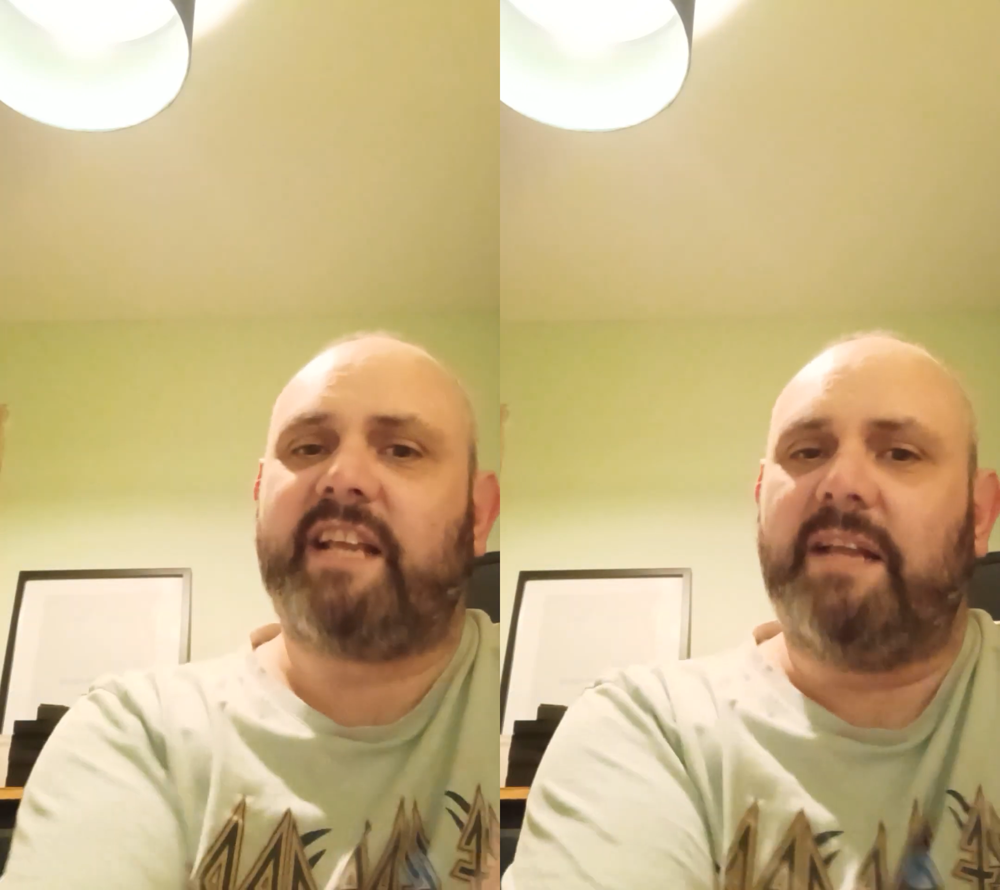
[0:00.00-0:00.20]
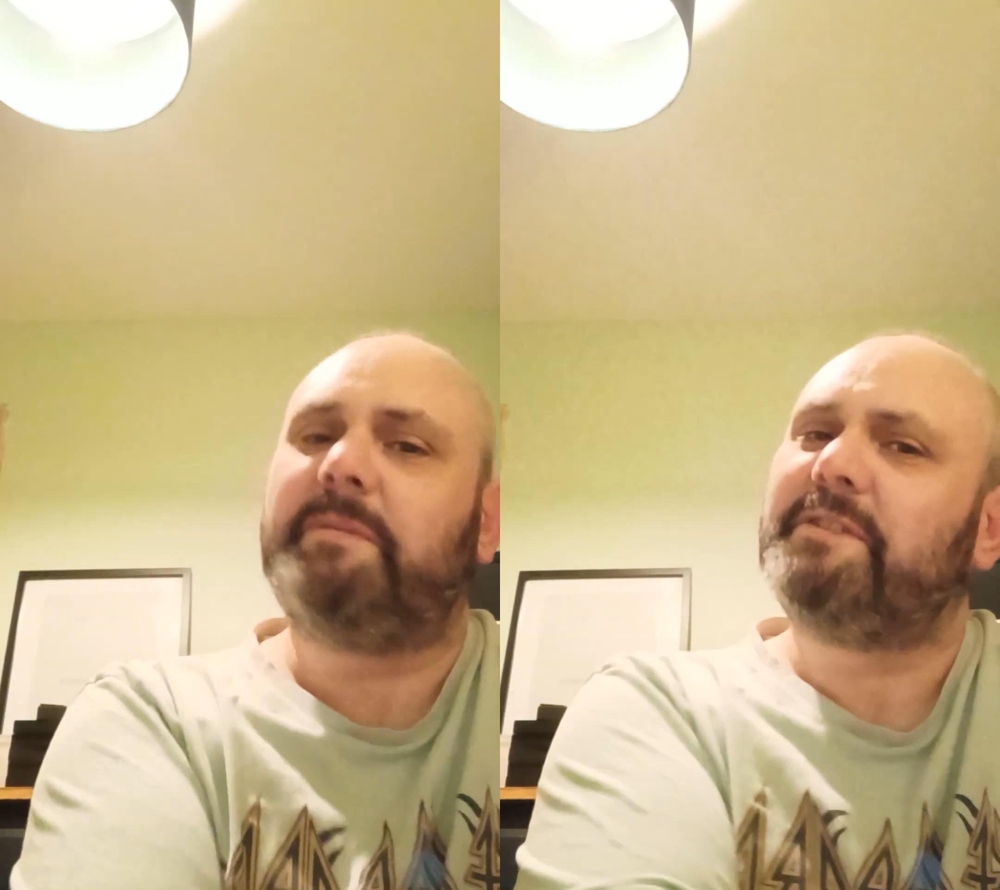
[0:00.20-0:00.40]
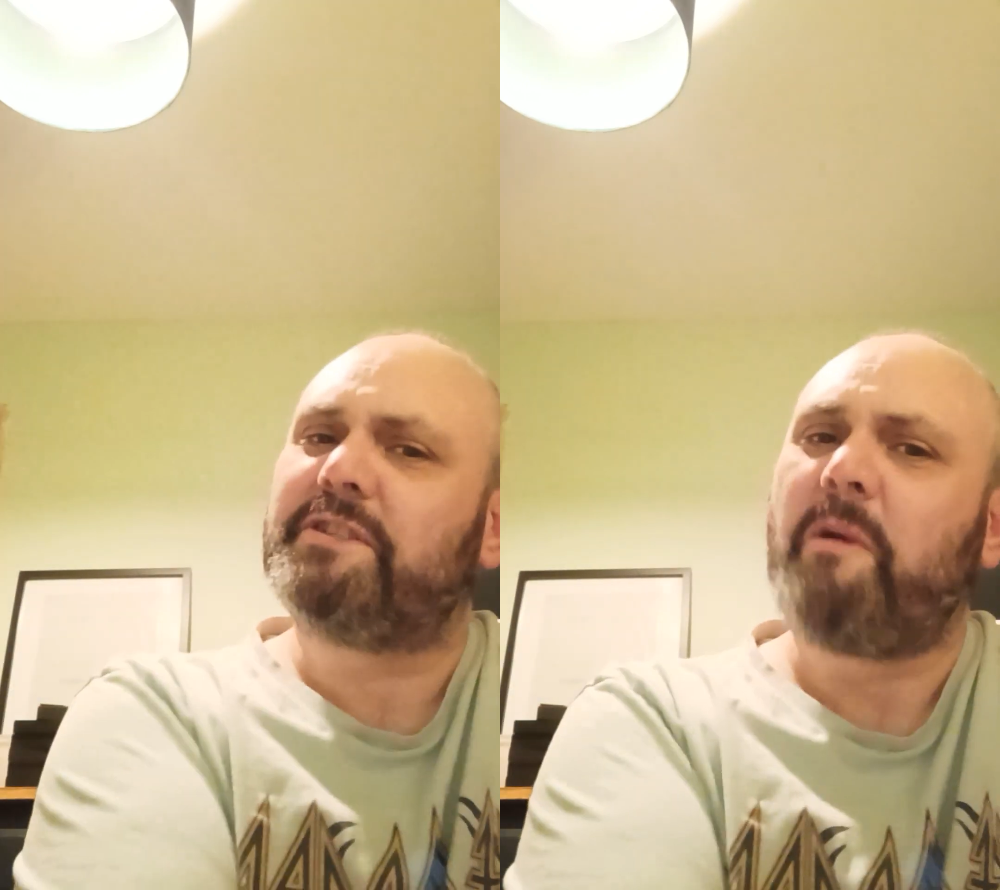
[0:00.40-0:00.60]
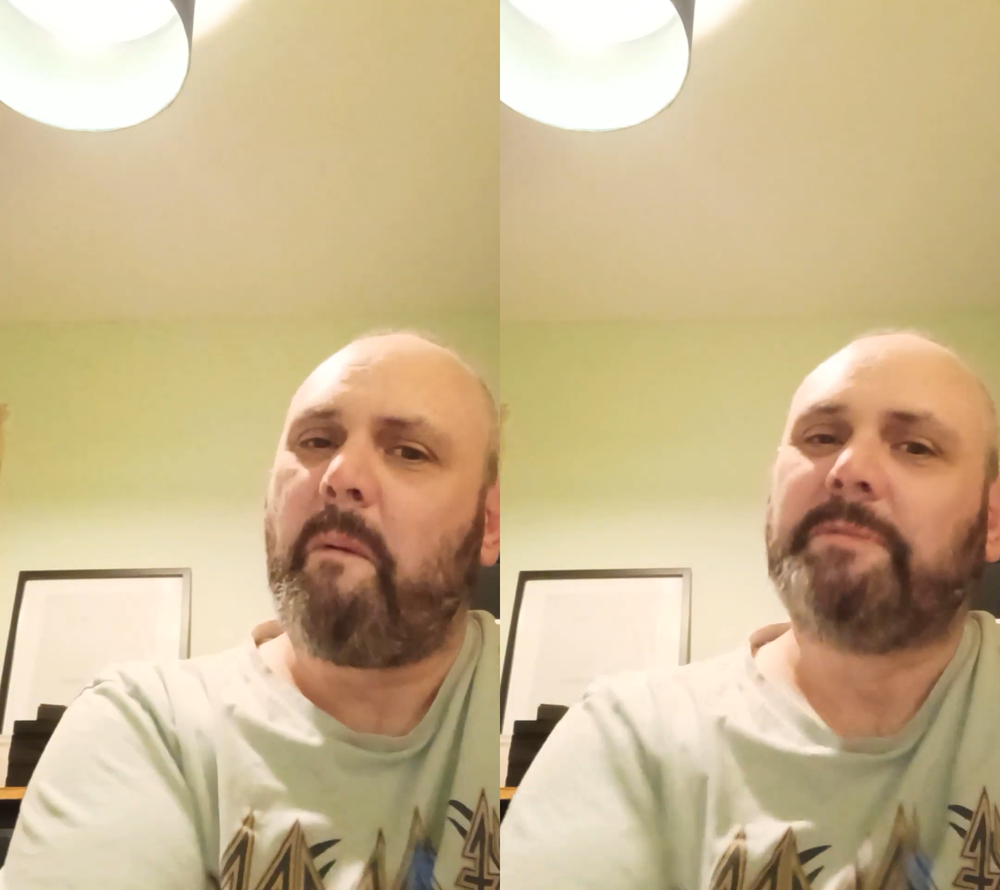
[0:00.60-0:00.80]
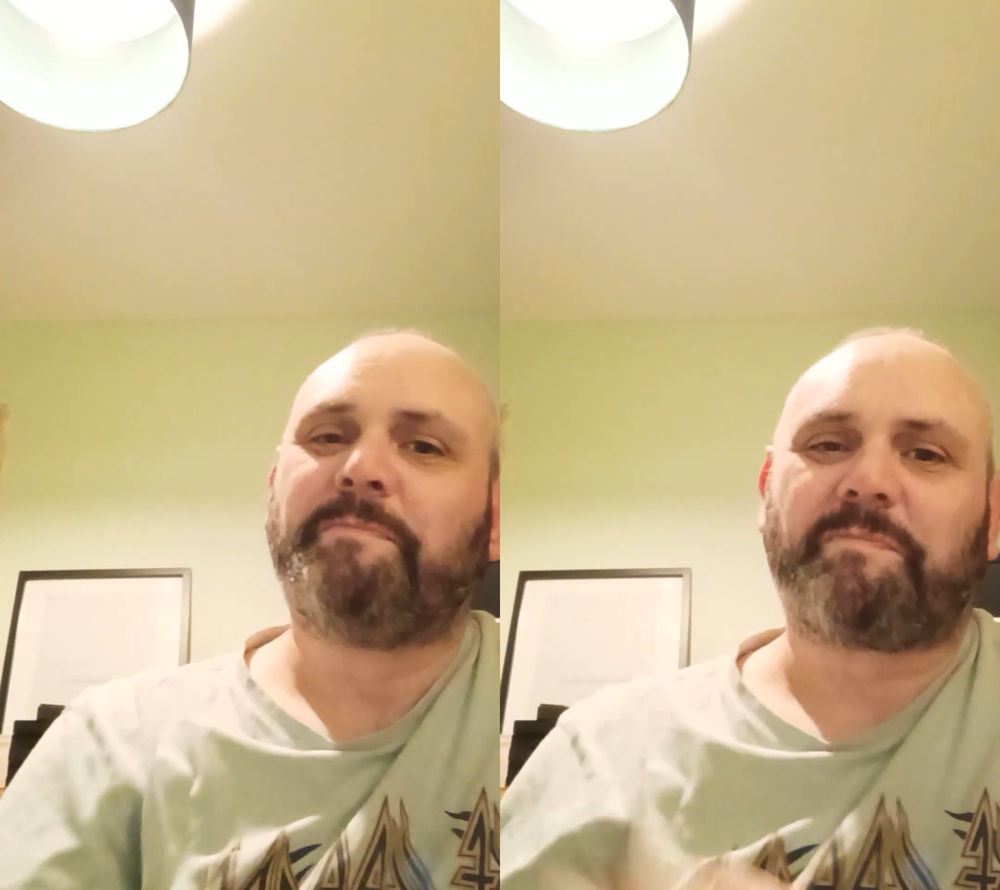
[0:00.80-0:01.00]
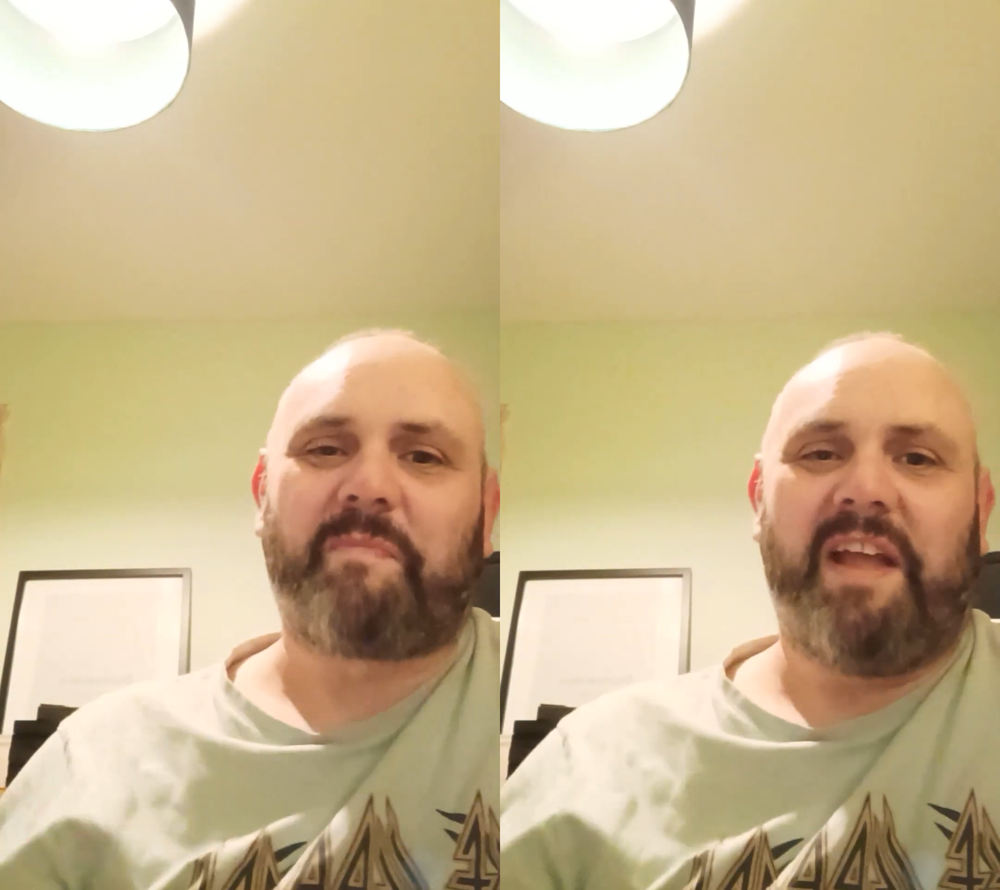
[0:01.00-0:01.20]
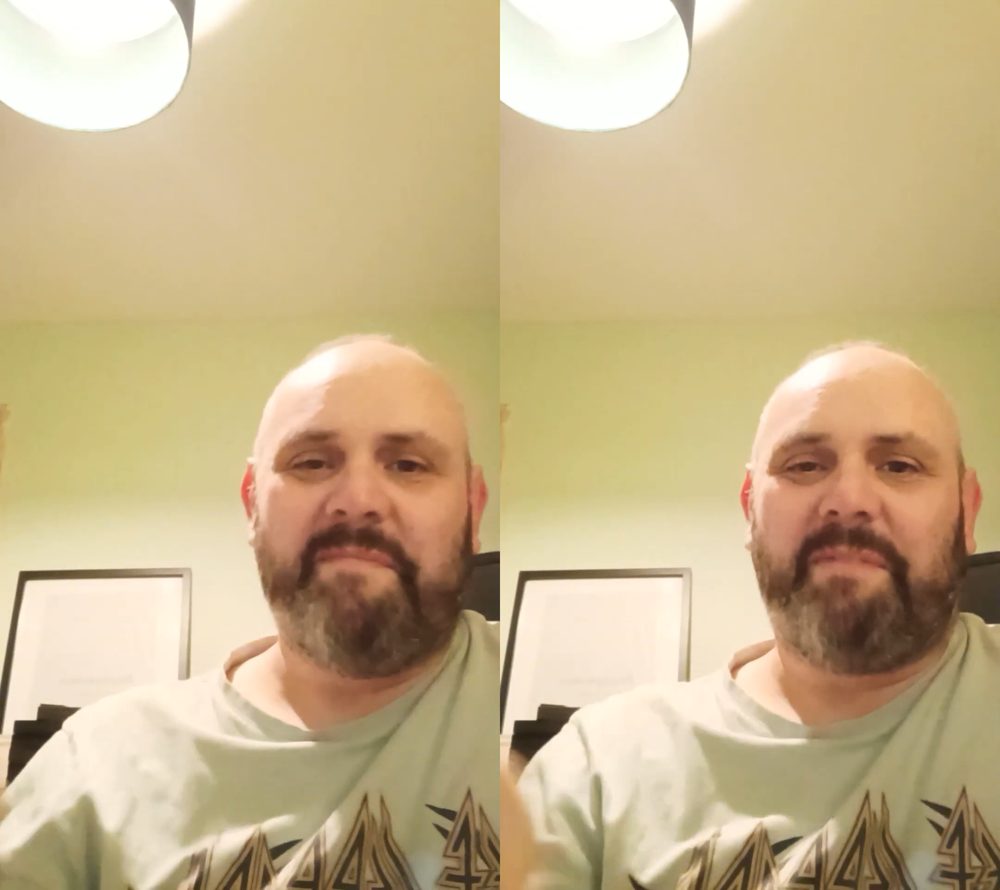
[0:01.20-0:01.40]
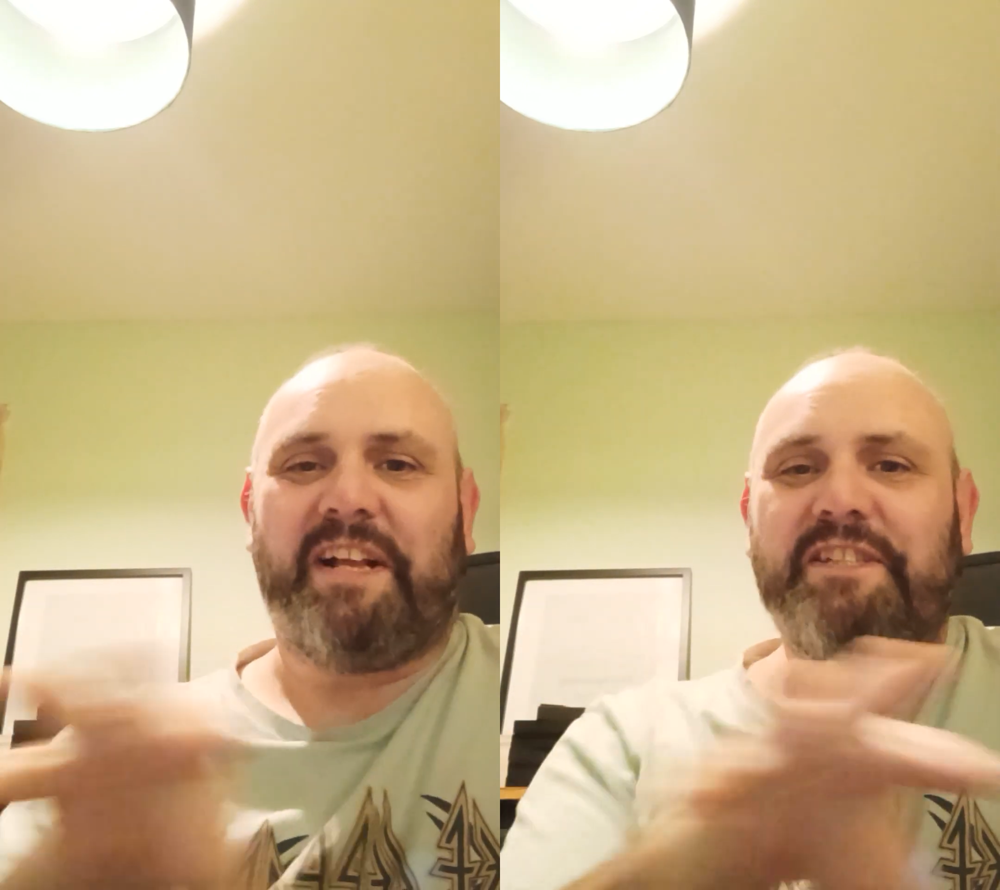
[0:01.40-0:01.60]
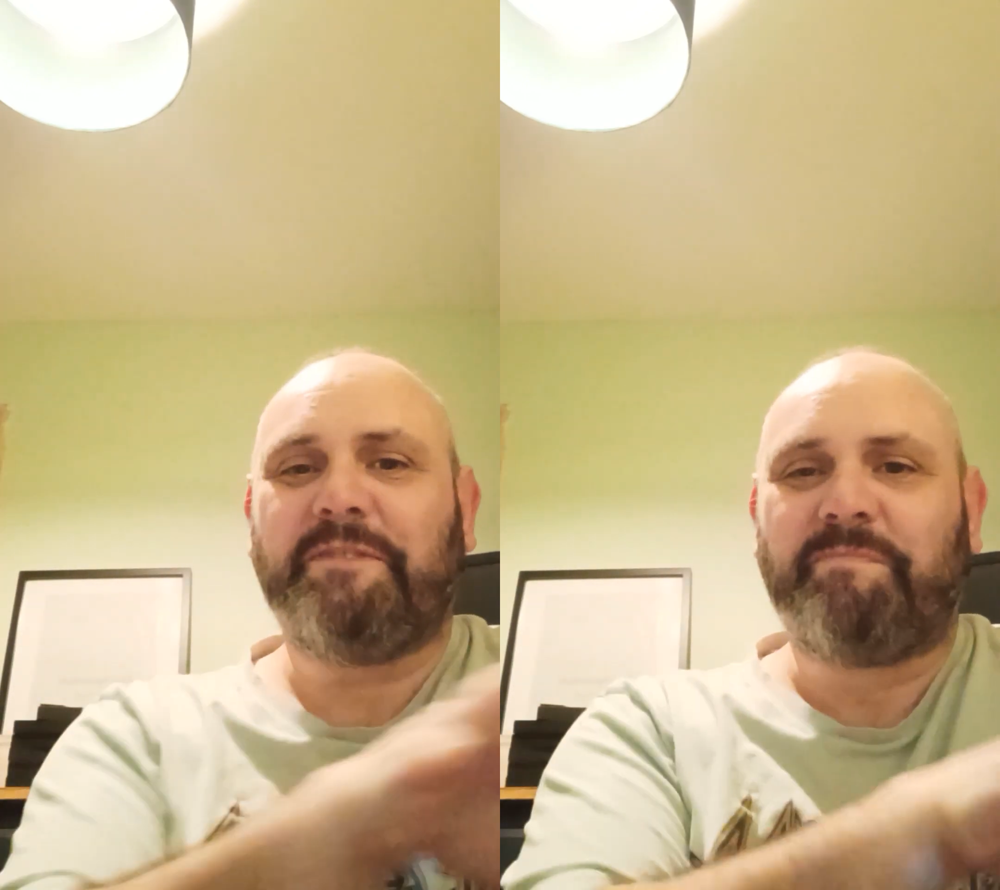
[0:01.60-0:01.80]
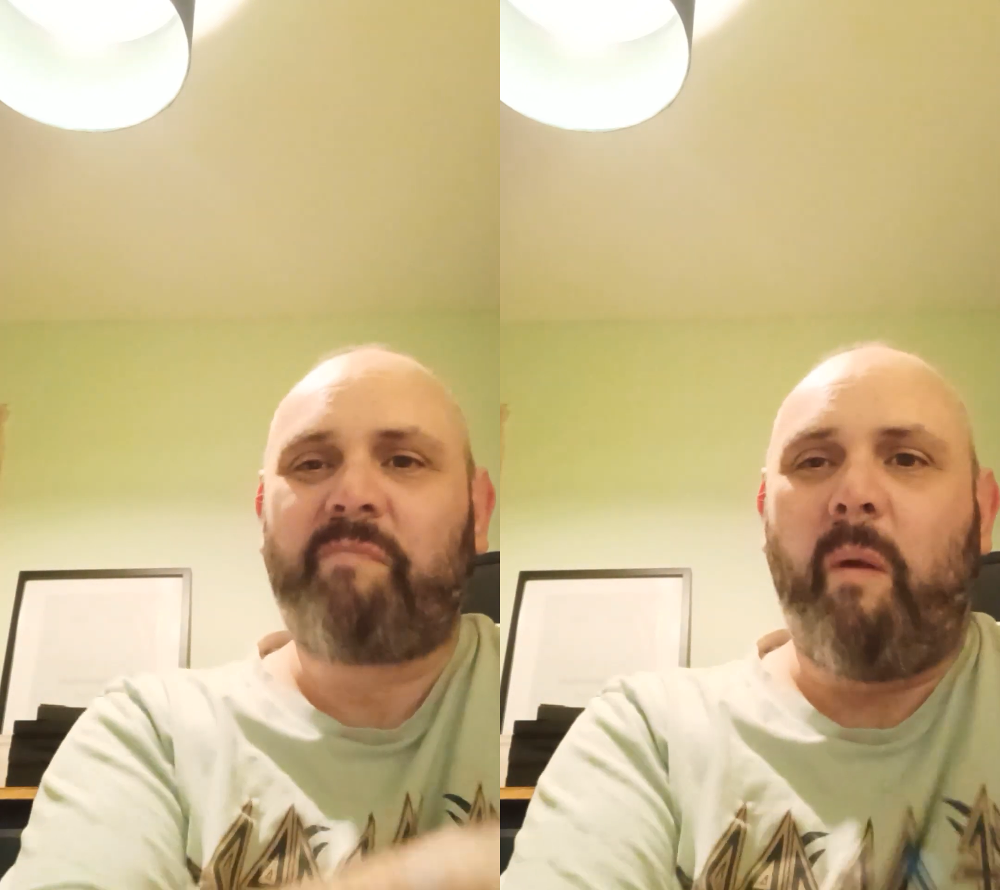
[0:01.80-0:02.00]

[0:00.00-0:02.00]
syllables in place.